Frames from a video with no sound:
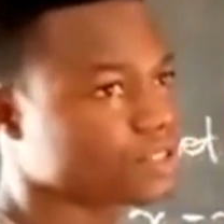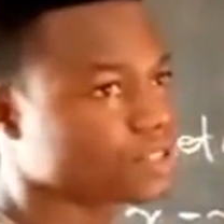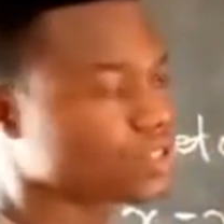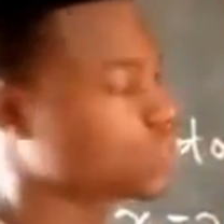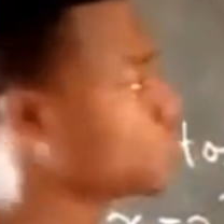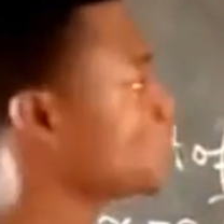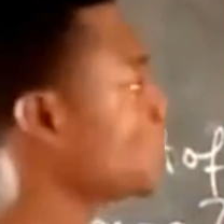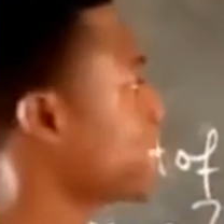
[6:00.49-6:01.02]

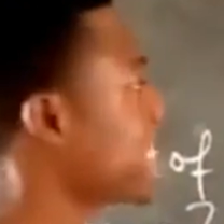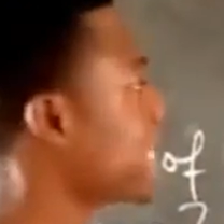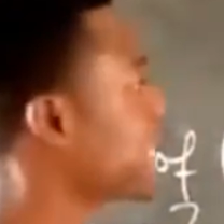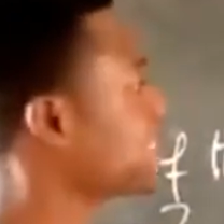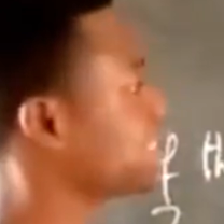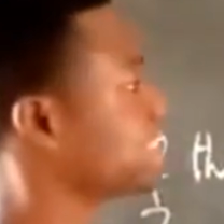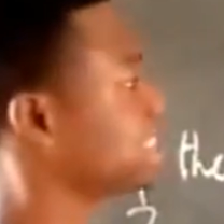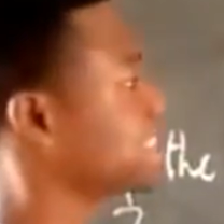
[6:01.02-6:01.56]
So
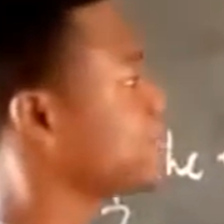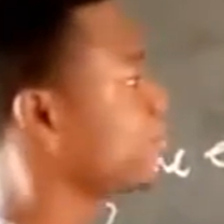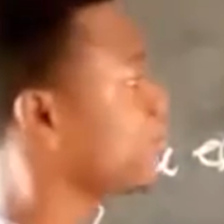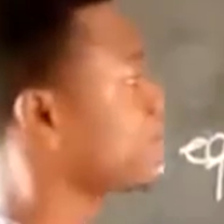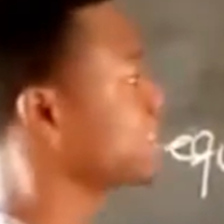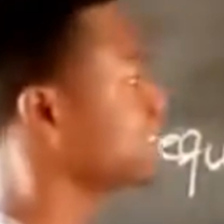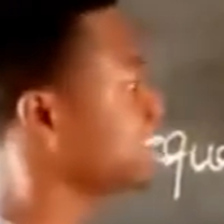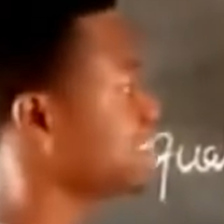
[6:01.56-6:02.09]
add the same
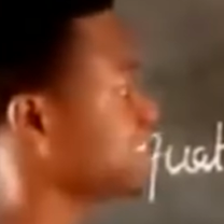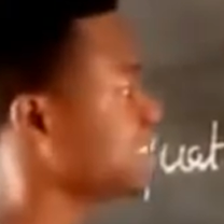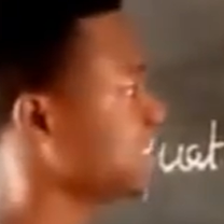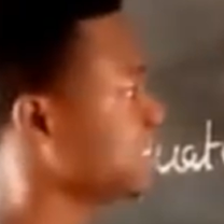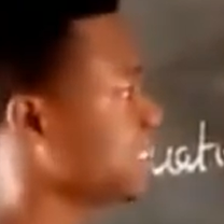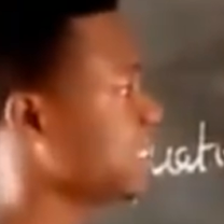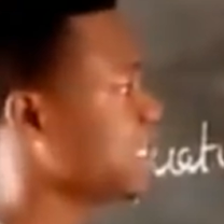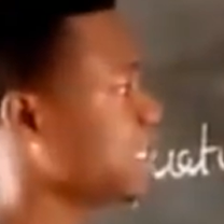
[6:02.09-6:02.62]
quantity,